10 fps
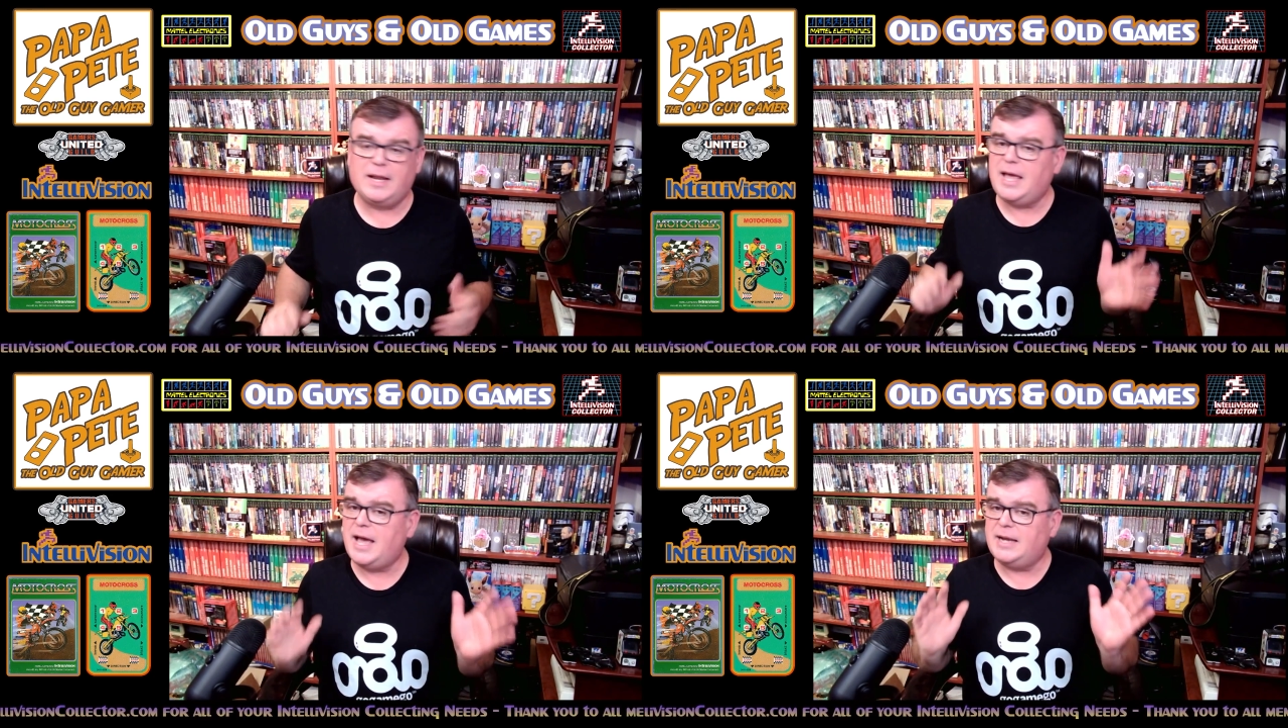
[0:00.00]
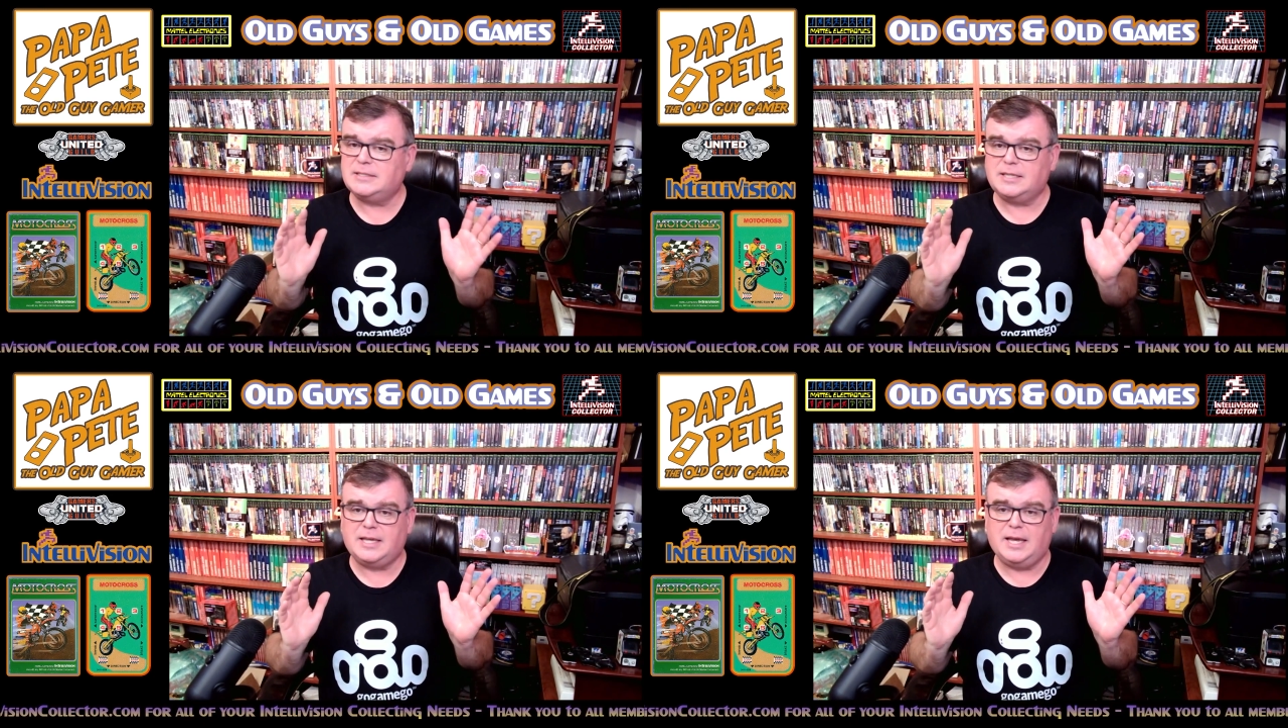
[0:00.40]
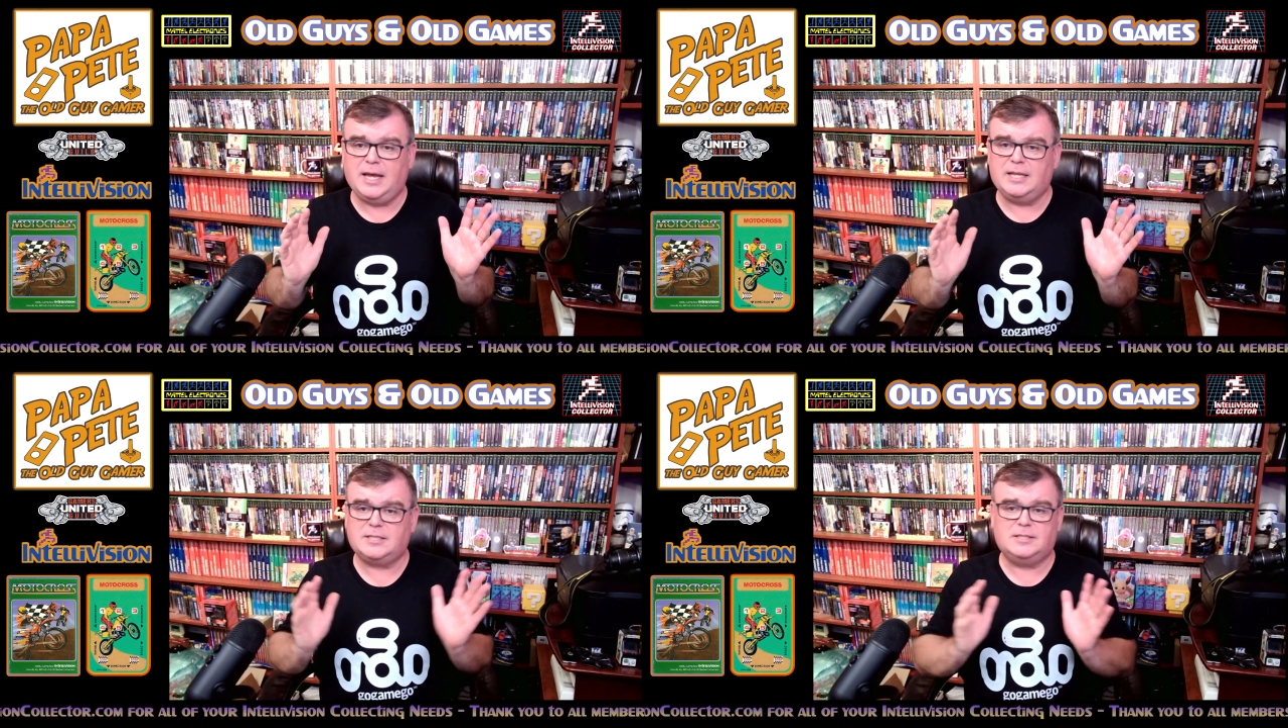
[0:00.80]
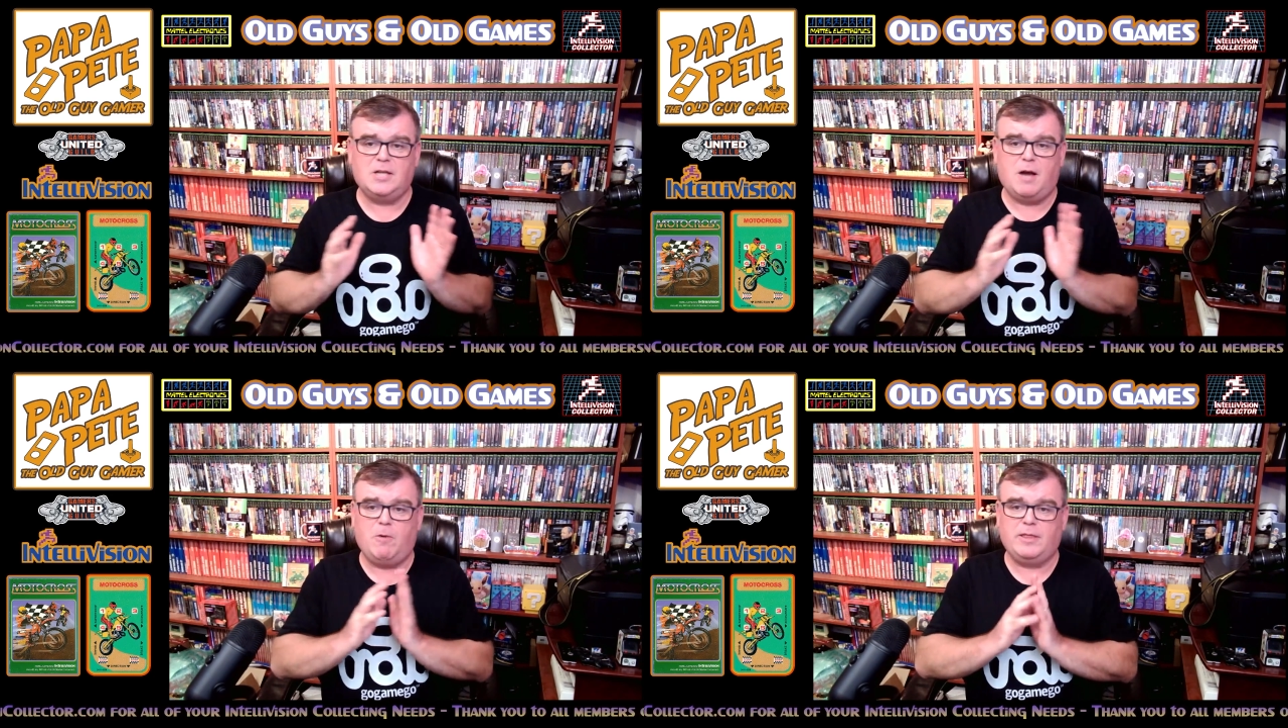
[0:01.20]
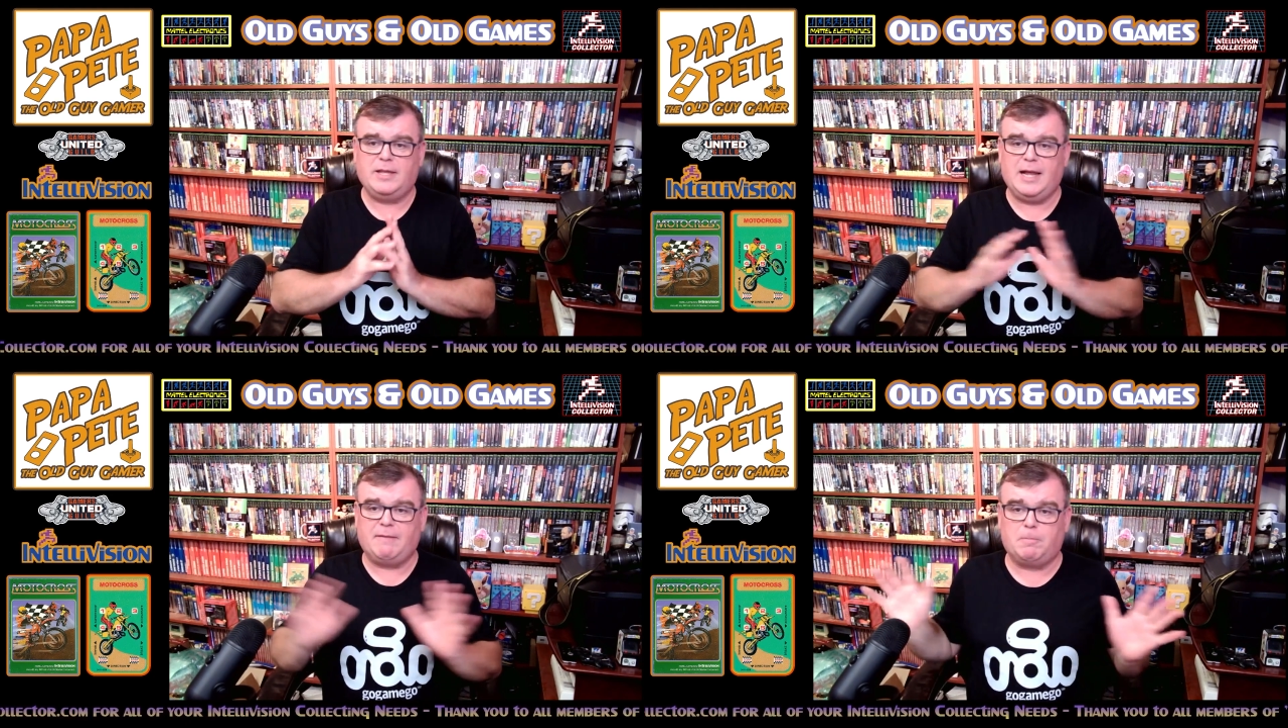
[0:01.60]
I had as a kid. It's not one
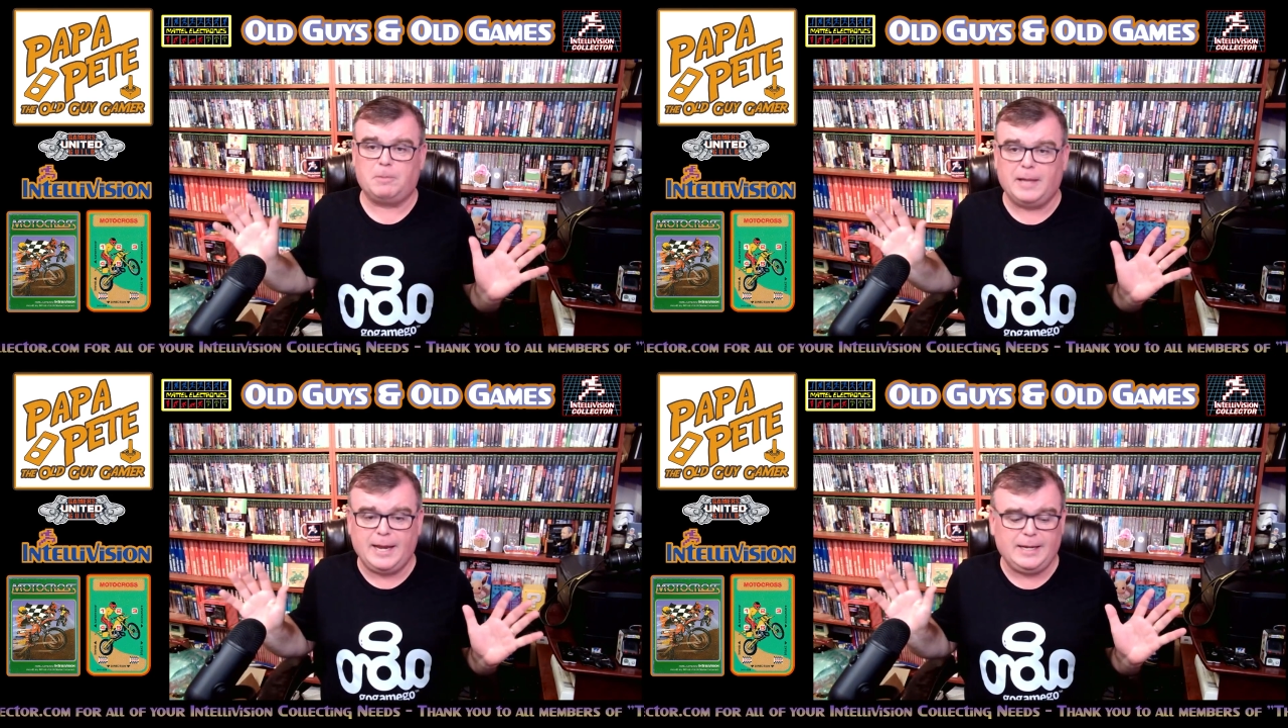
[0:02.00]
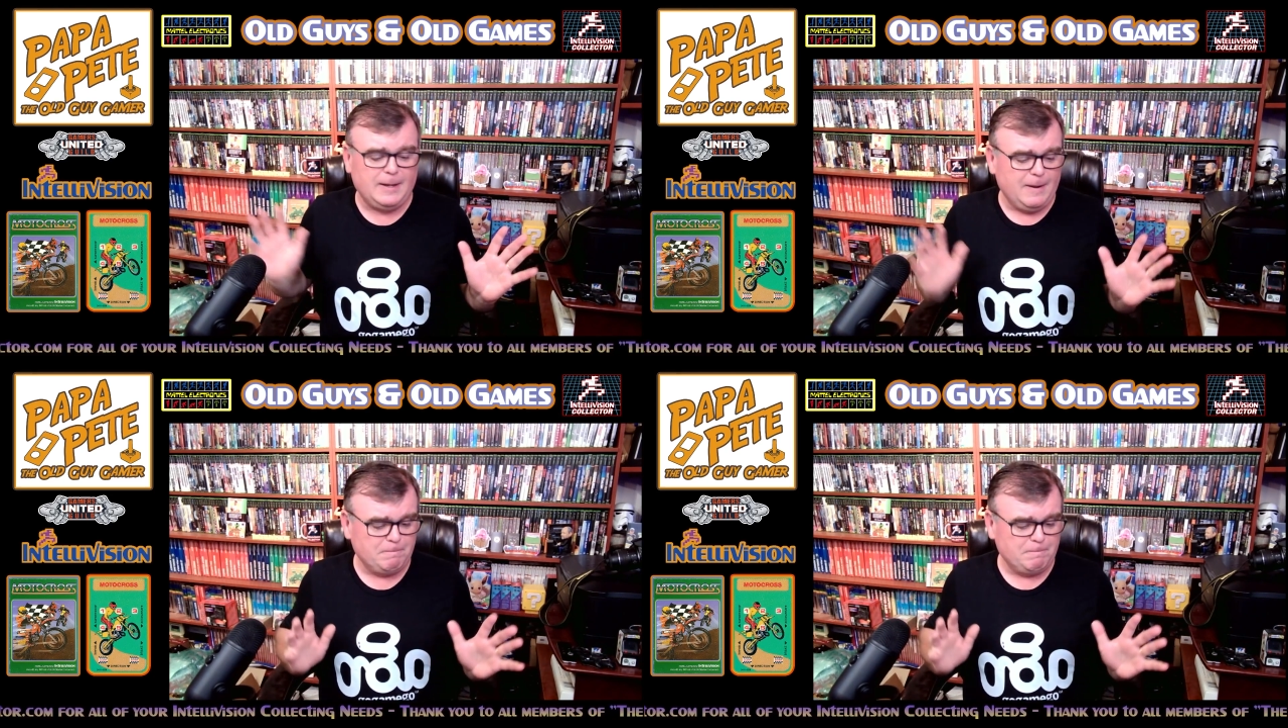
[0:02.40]
that I ever played.